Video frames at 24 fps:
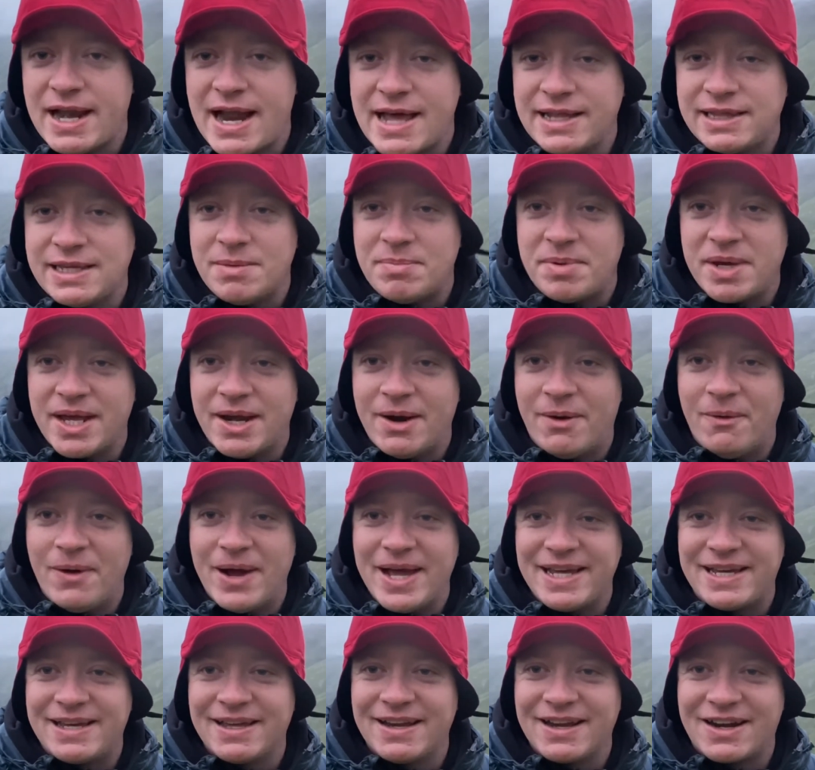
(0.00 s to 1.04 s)
Eddie being
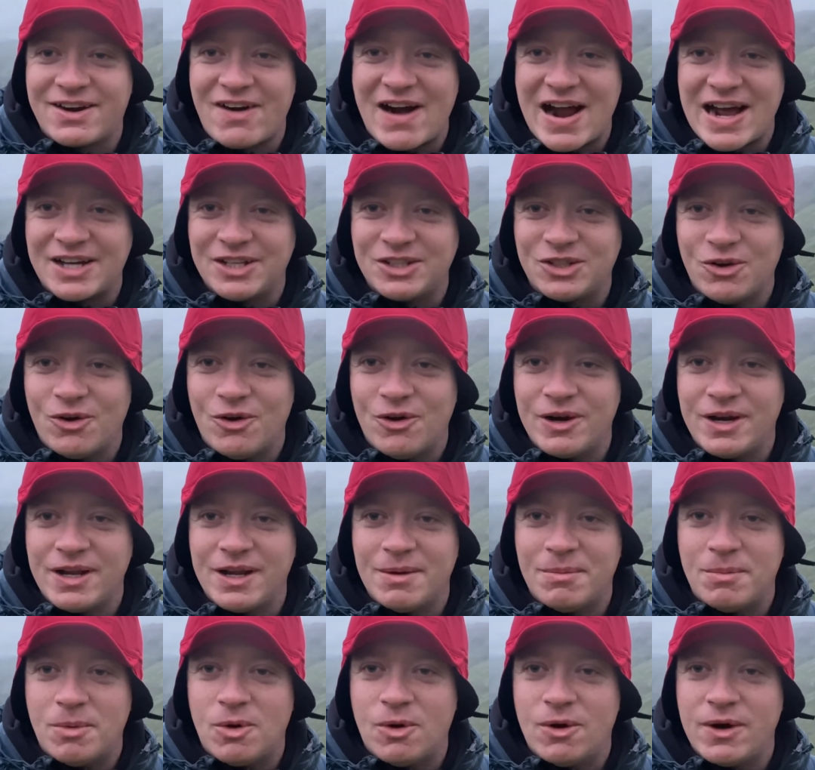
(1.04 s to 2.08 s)
awake at the crack of dawn in the
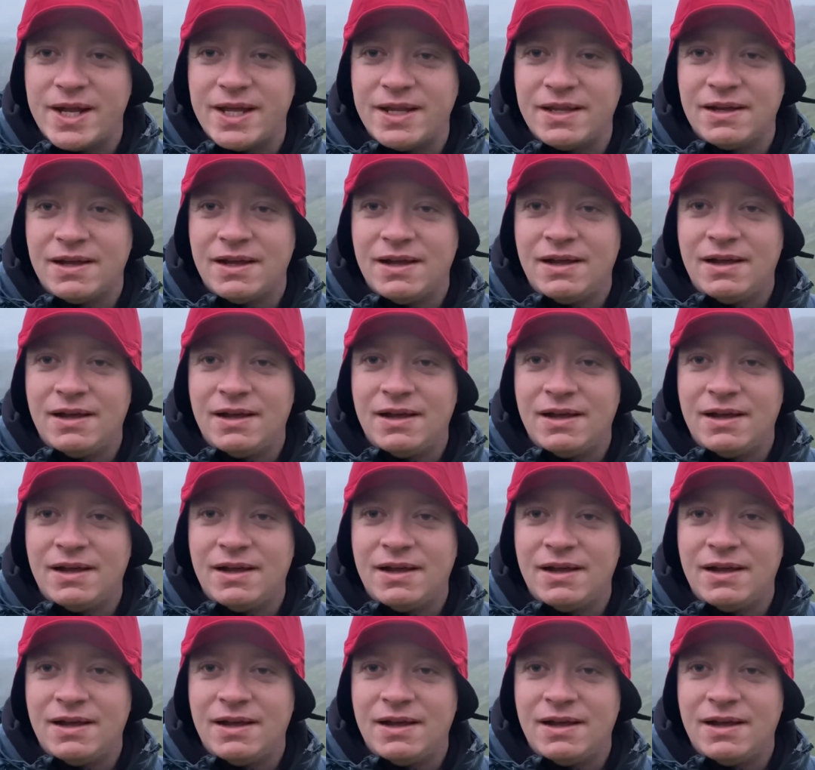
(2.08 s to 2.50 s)
morning